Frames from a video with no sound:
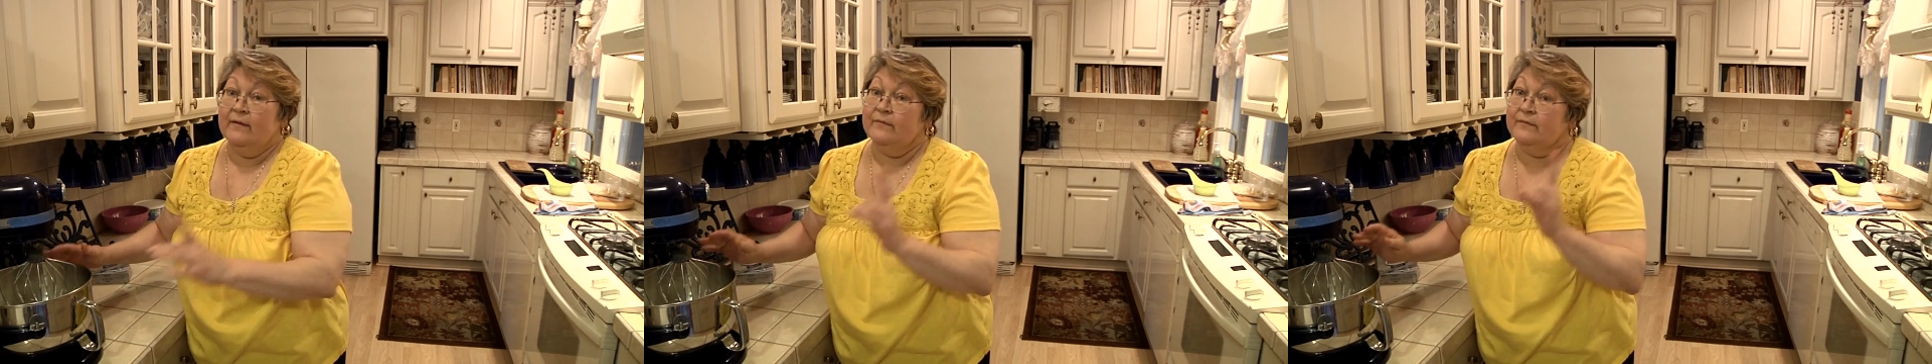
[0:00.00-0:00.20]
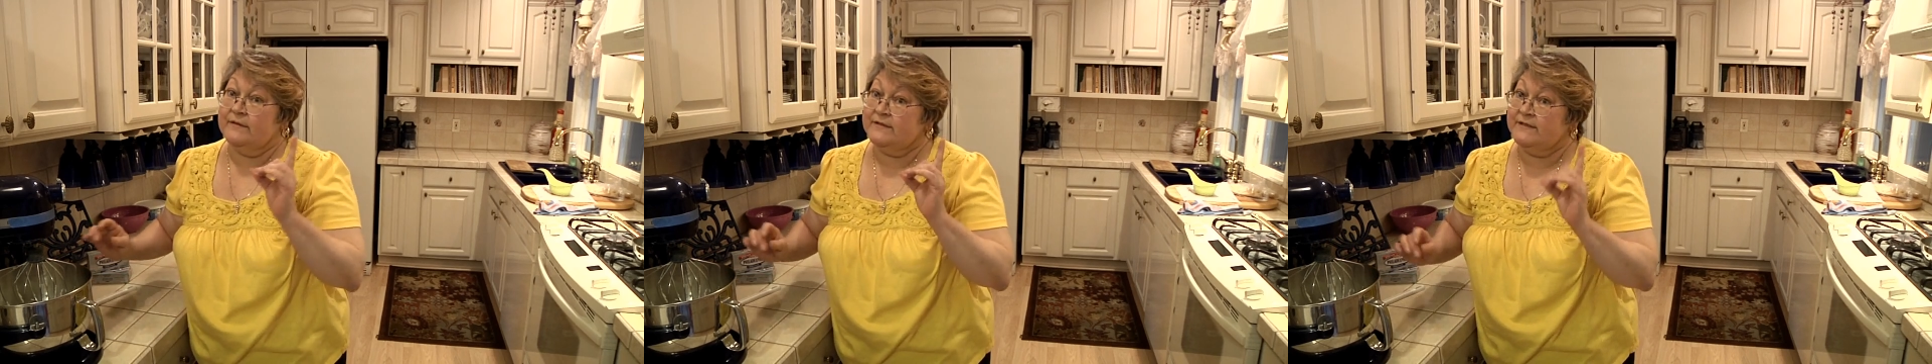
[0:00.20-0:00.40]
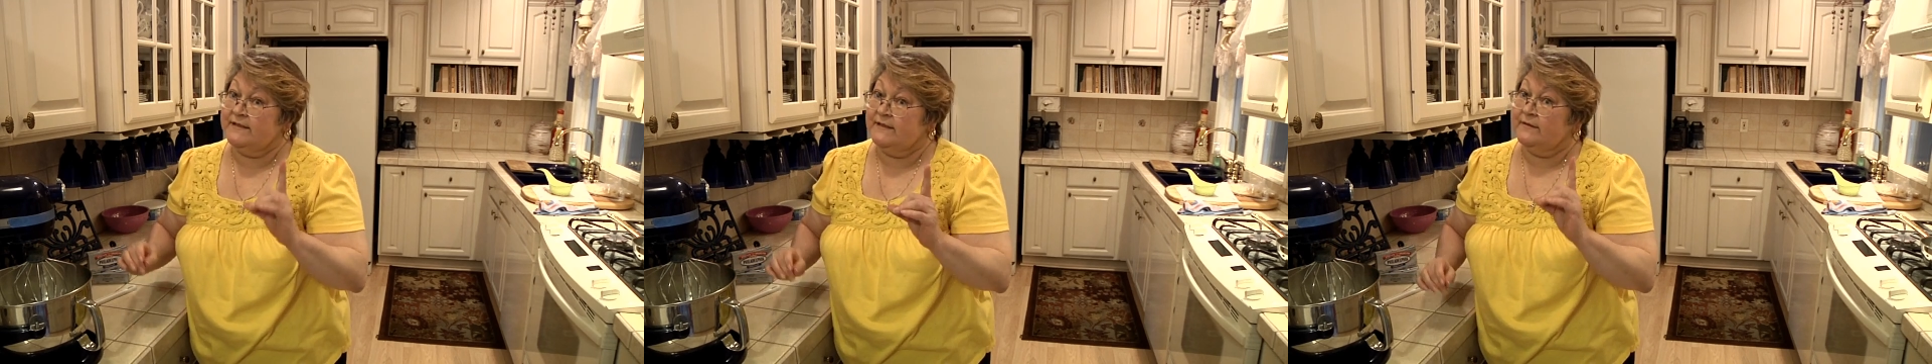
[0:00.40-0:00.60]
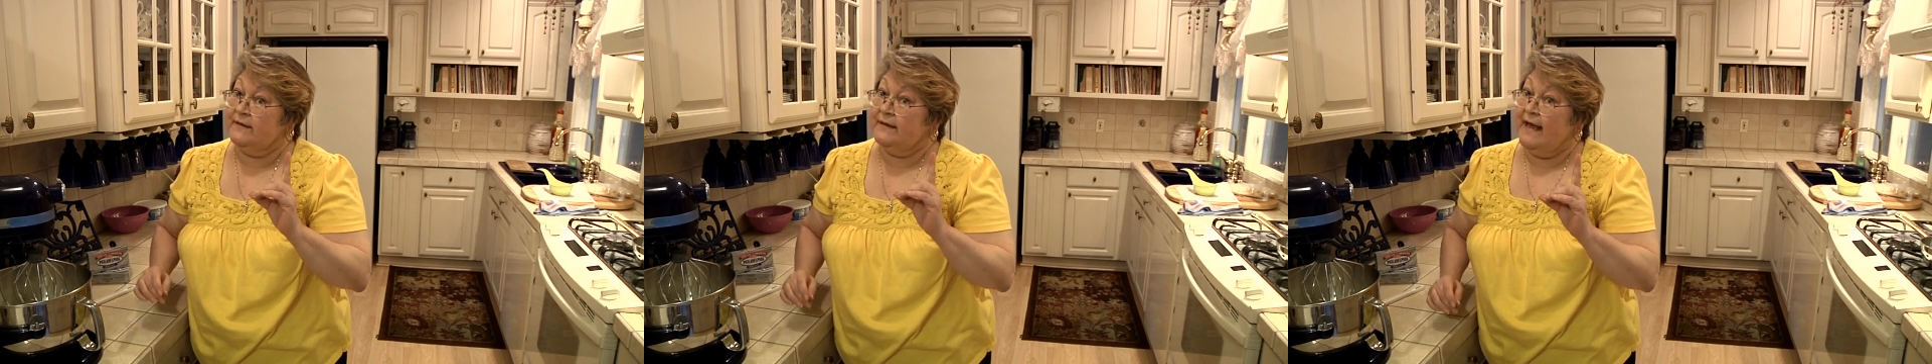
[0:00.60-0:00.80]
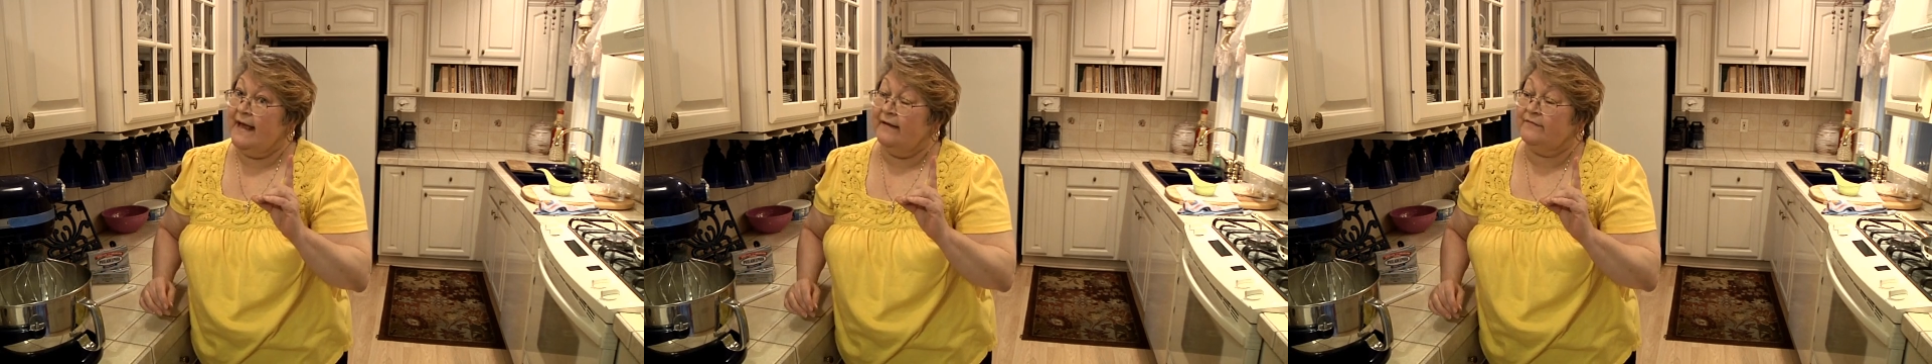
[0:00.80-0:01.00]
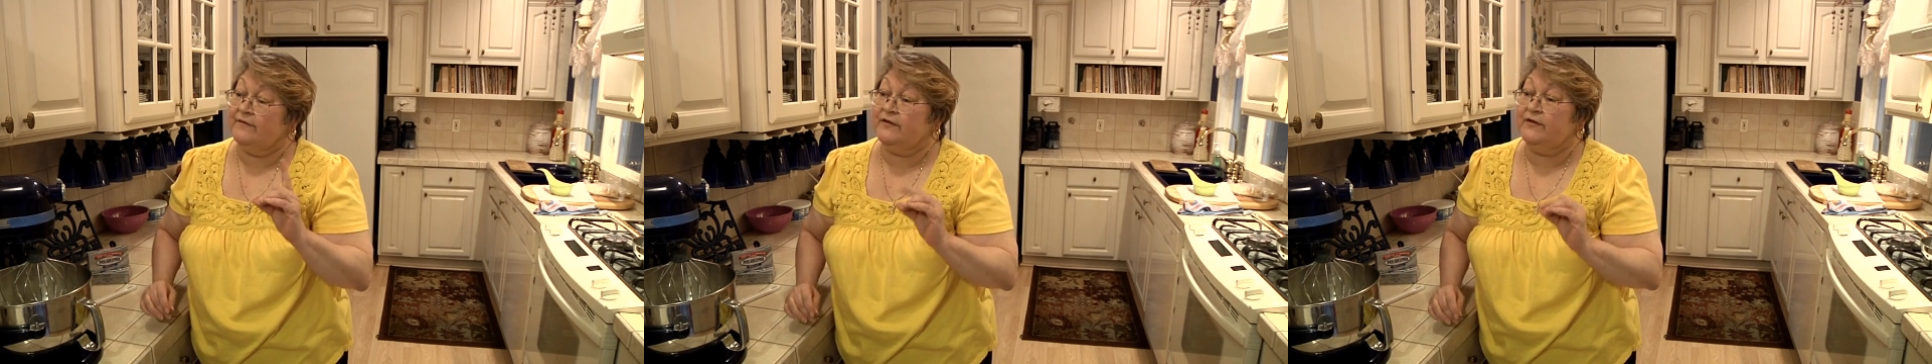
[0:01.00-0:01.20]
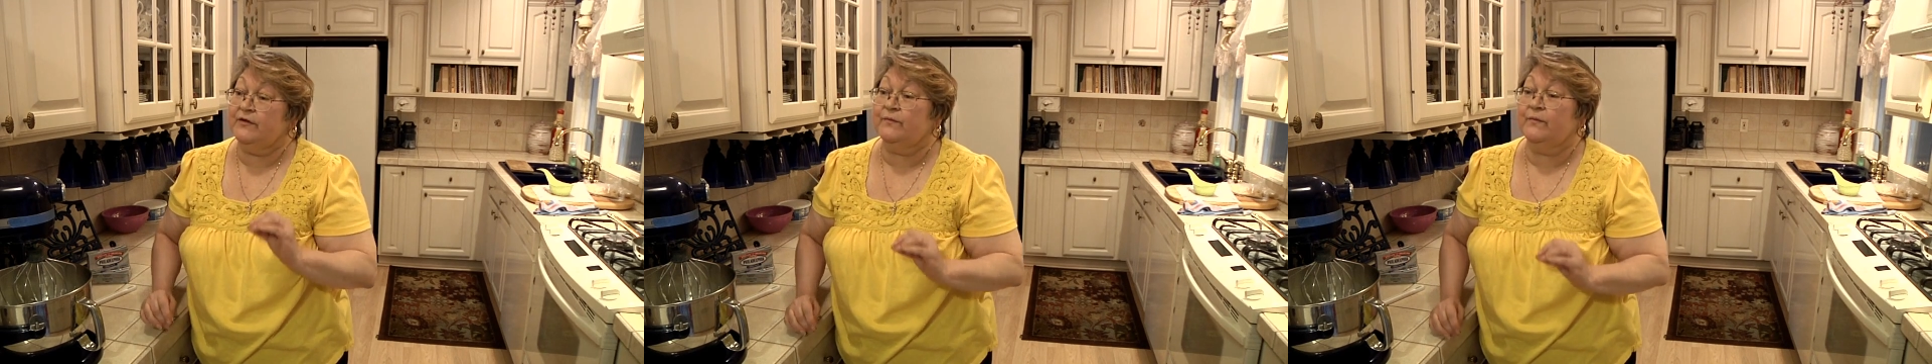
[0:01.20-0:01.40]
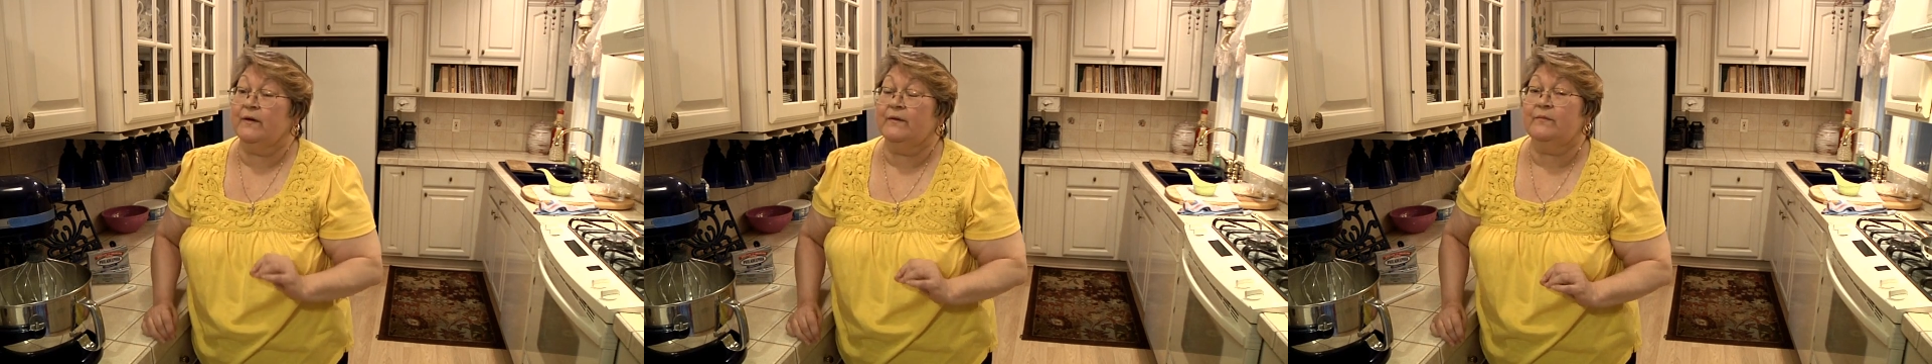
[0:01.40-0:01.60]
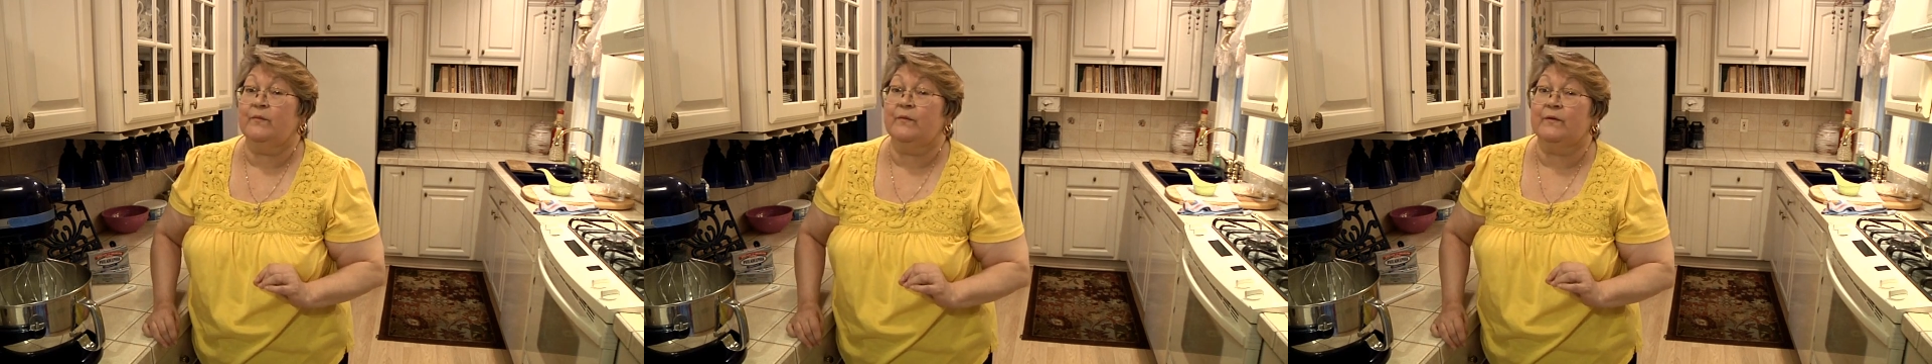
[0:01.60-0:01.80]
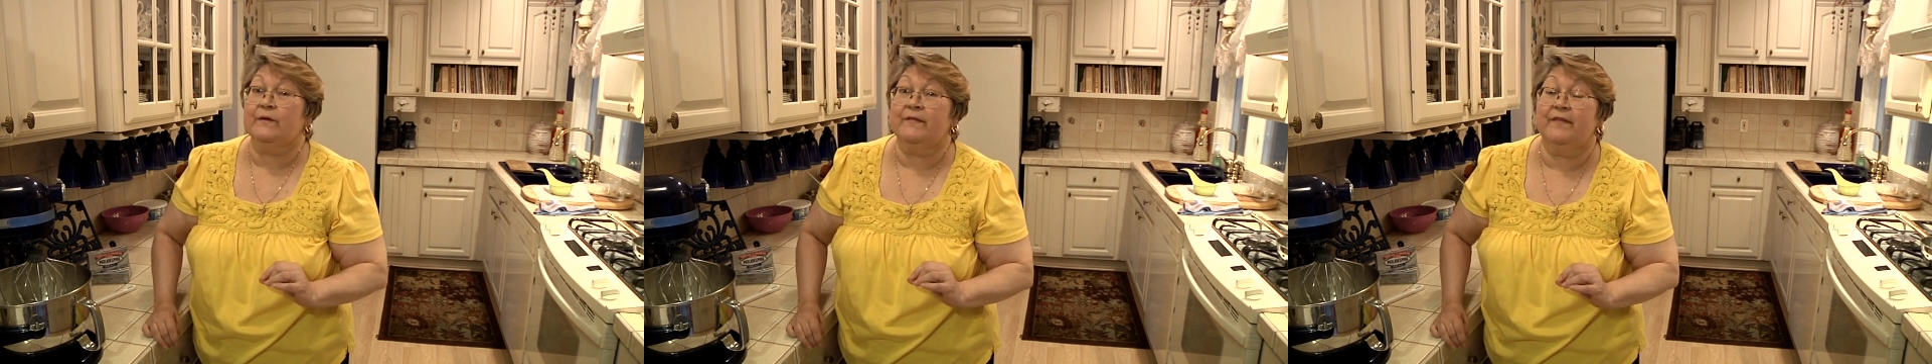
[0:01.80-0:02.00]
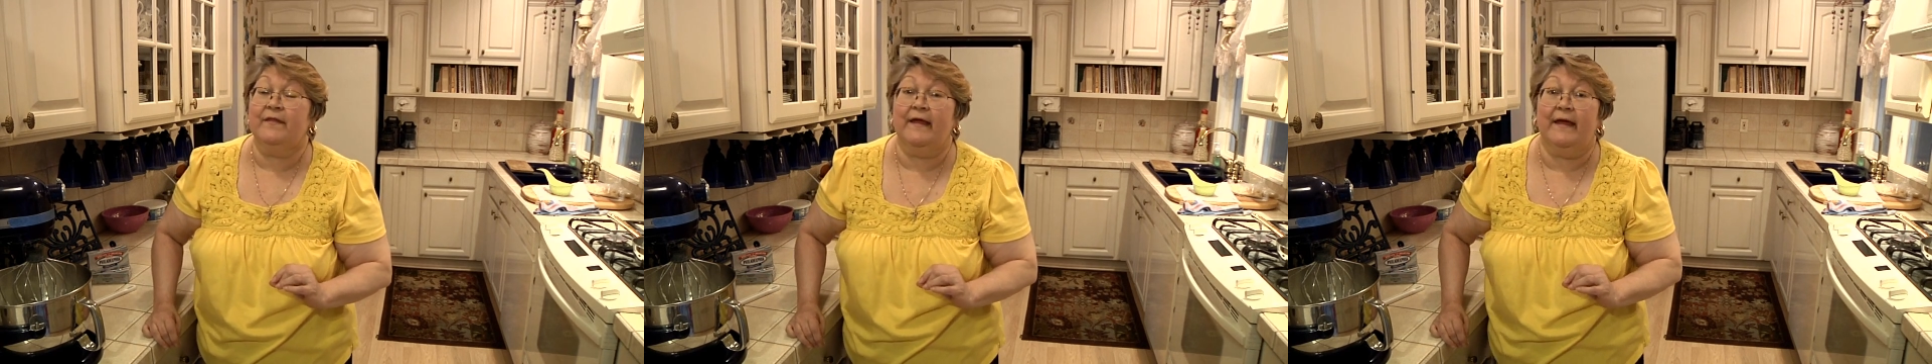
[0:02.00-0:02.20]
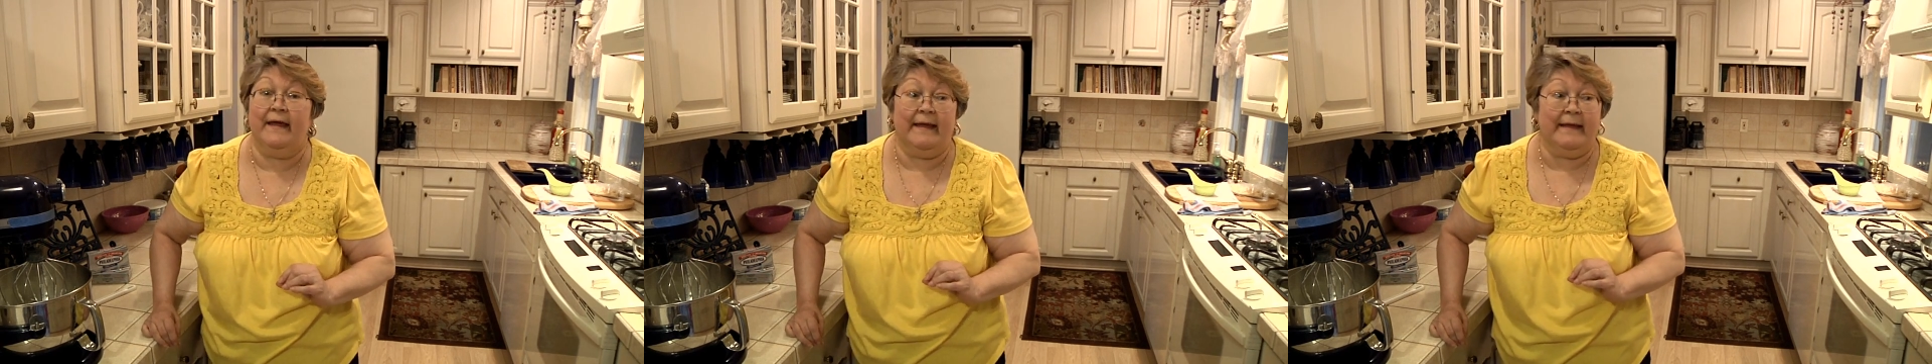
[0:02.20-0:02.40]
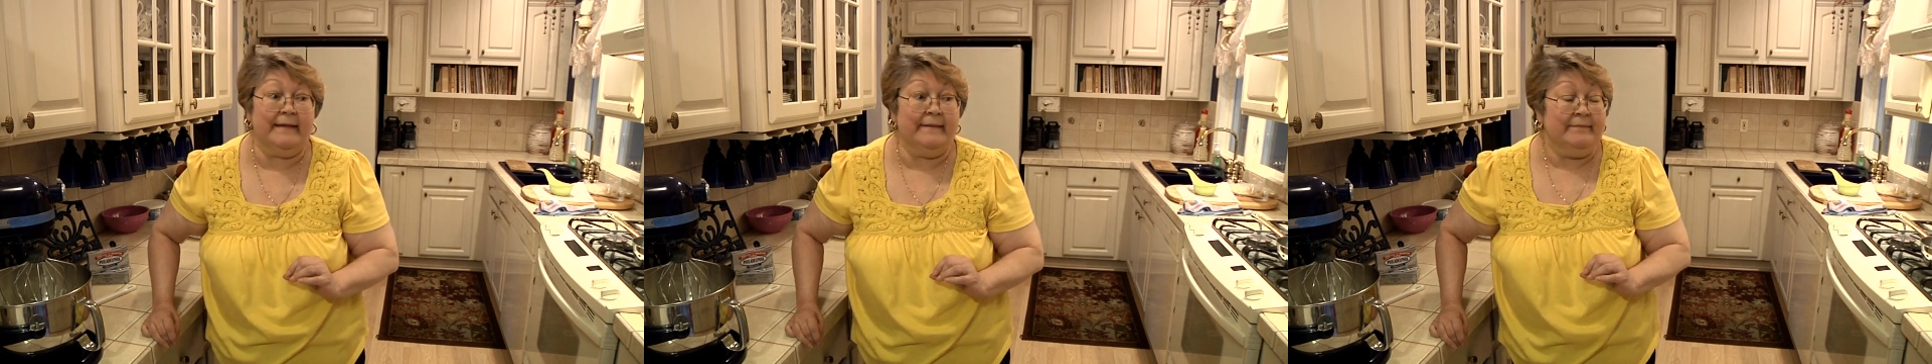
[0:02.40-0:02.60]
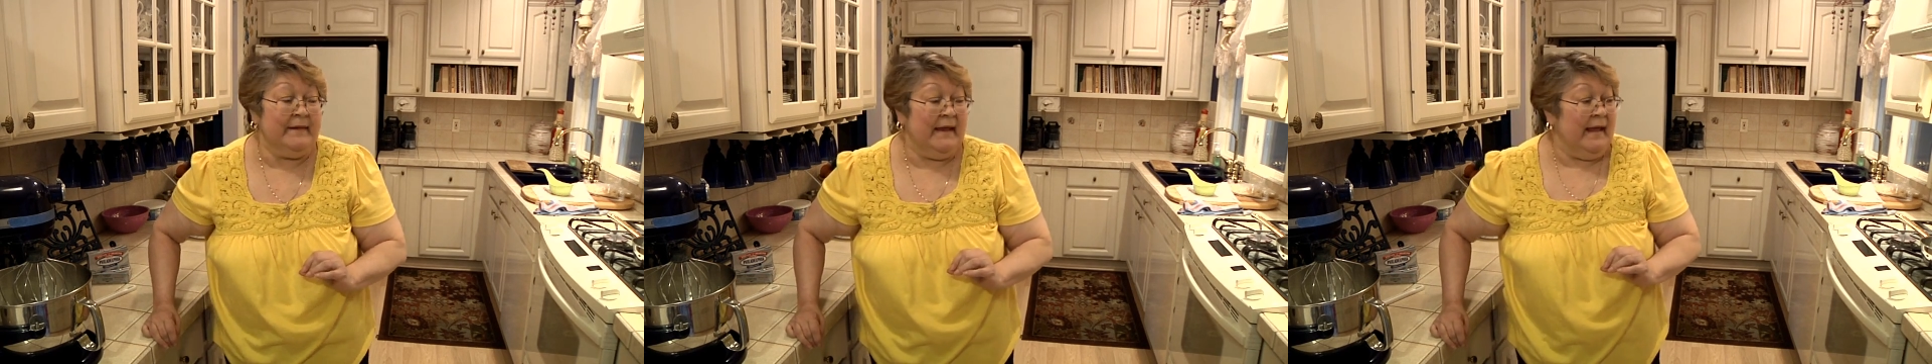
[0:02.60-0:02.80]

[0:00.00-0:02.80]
we're still going to have to do one more thing.